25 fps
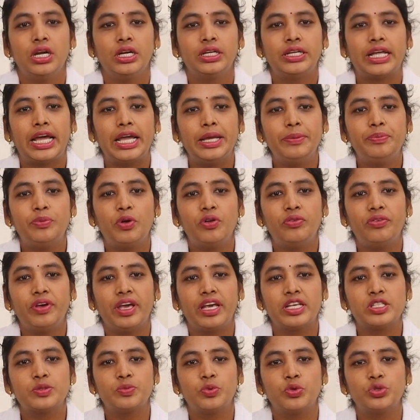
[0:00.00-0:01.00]
Type of
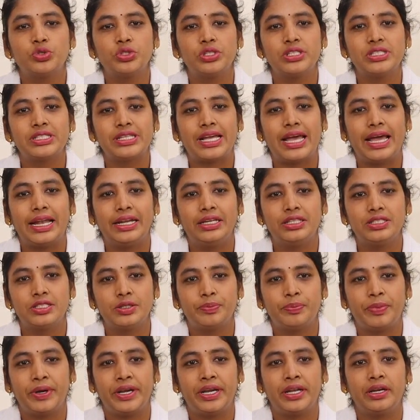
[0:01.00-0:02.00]
exposure is
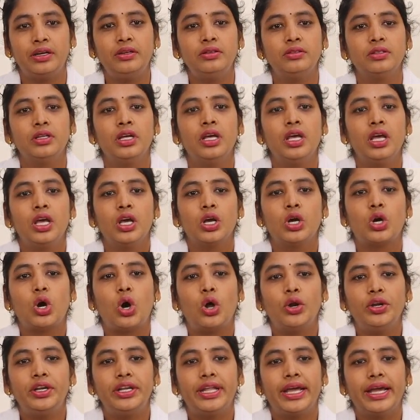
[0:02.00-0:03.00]
anticipated,
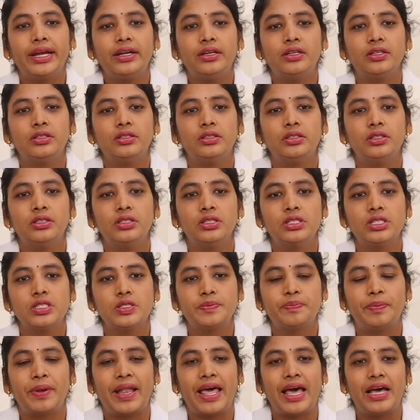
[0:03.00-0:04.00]
contact,
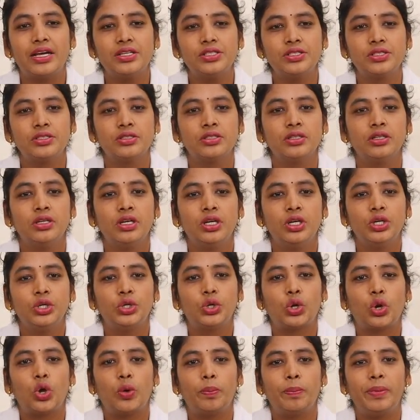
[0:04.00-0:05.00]
splash,
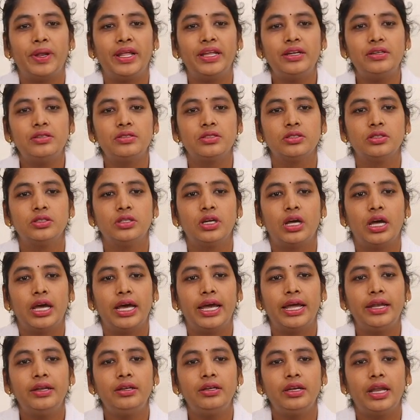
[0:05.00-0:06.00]
droplet
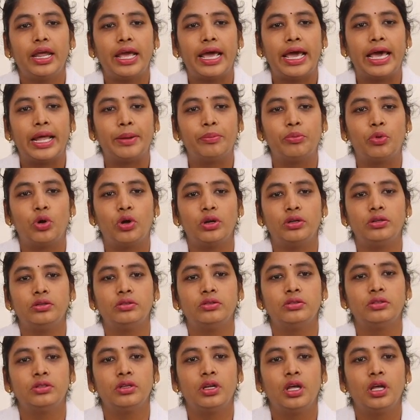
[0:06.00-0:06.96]
and airborne.